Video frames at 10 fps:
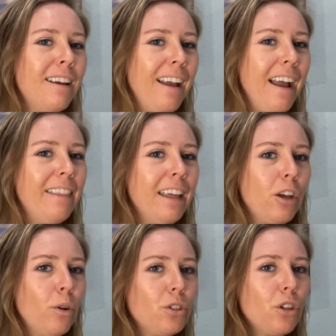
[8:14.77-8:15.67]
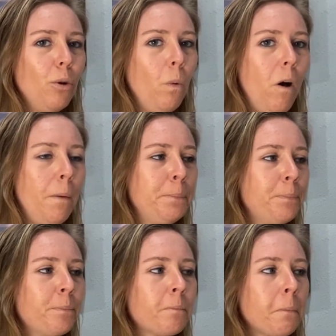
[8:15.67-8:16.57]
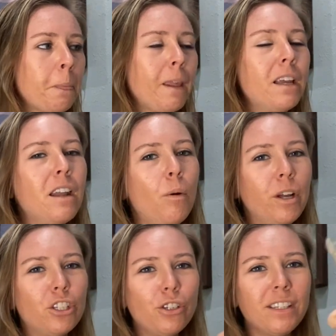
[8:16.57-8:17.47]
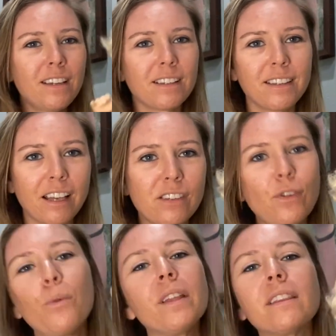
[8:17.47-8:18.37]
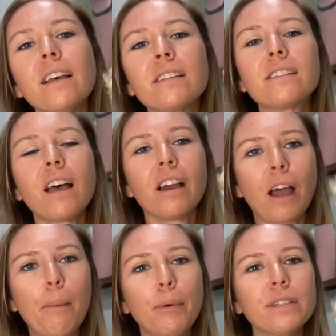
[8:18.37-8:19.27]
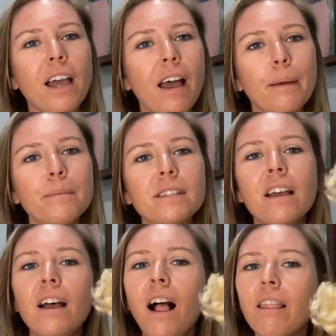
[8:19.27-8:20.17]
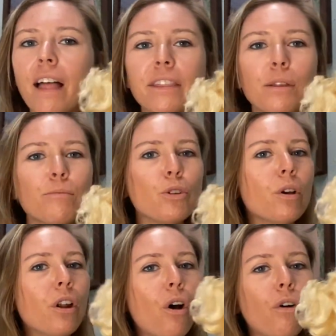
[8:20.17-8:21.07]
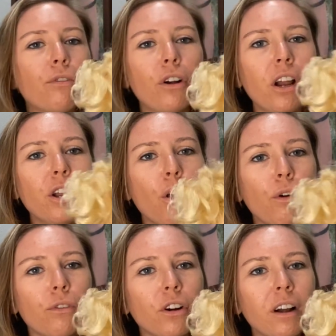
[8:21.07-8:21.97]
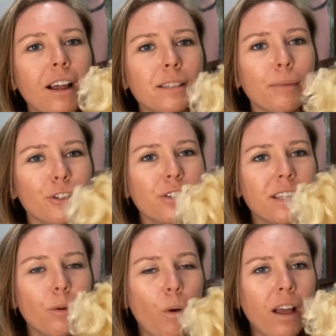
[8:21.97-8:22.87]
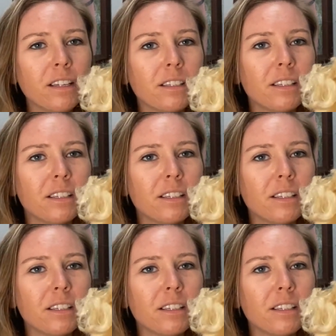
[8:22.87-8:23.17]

and they go to the wall. Now, once you're successful with this a couple times, let them do it over and over as much as they want.